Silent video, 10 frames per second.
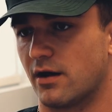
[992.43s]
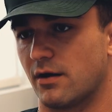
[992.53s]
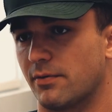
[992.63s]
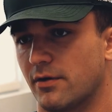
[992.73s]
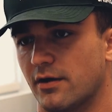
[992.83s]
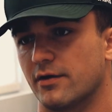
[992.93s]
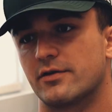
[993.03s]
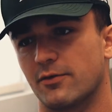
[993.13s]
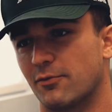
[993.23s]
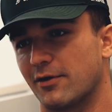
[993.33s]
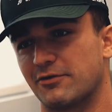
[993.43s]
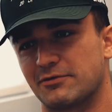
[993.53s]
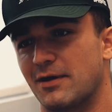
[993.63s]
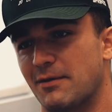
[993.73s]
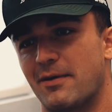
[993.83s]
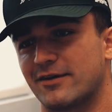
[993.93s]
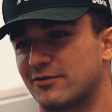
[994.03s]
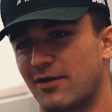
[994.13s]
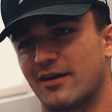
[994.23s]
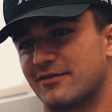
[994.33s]
and I'll put one of those minute bags
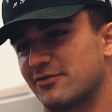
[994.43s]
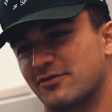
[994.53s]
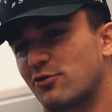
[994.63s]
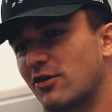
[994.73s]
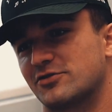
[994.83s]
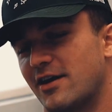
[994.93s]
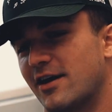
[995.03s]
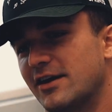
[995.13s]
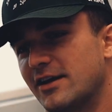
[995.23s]
of rice and I'll just crush that